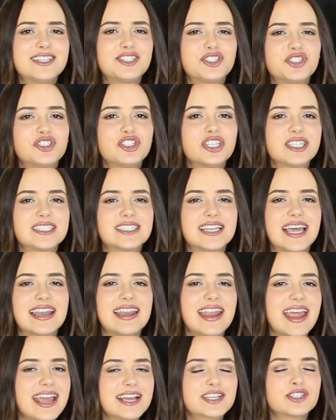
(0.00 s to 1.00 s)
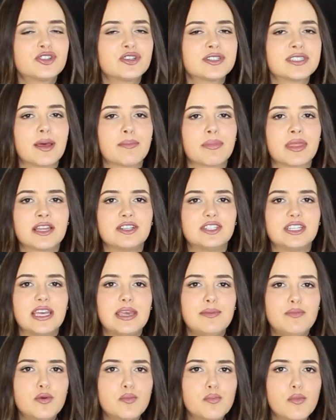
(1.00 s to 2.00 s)
It's just an extra something to
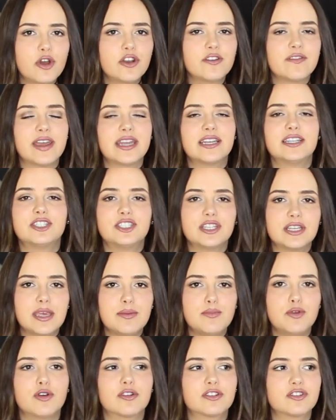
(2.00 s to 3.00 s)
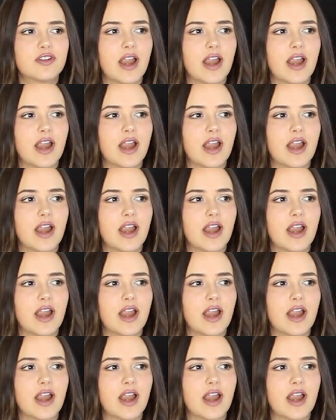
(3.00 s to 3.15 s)
keep you motivated, to keep you on